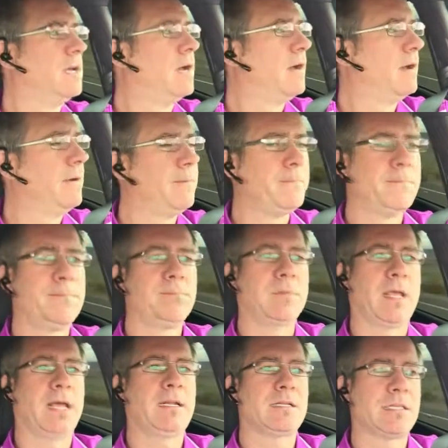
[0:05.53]
Um,
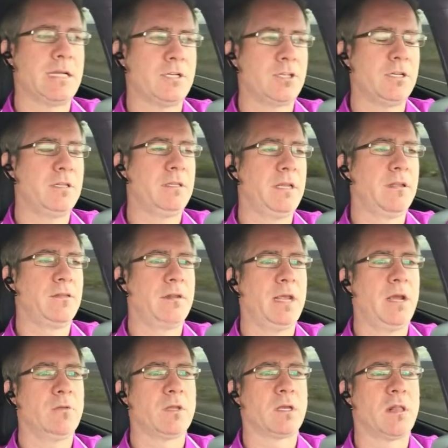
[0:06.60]
I had a session the other
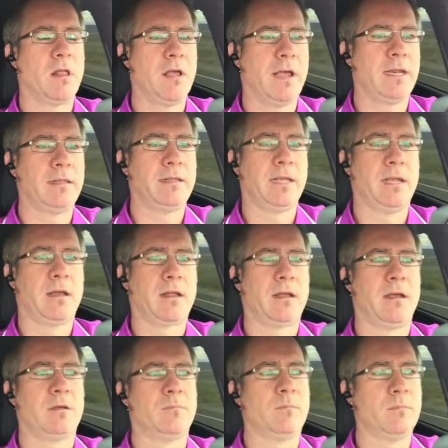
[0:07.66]
day with a client, and they got
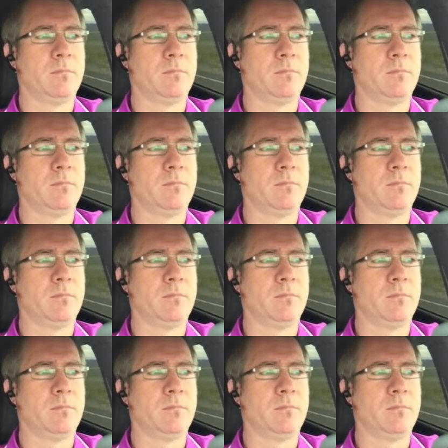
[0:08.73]
a,